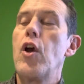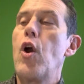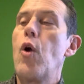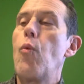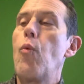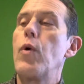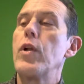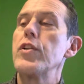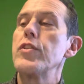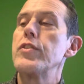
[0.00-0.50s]

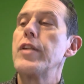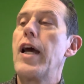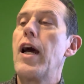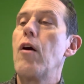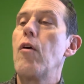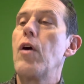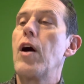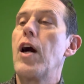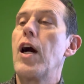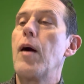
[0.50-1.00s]
which
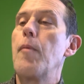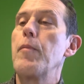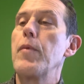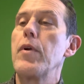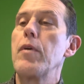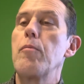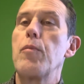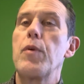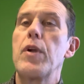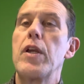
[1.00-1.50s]
now
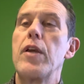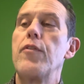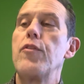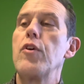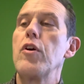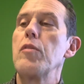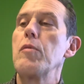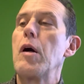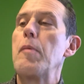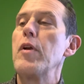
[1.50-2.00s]
gives
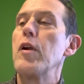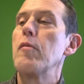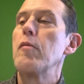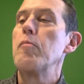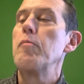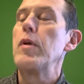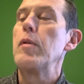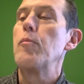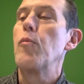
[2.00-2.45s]
you a bit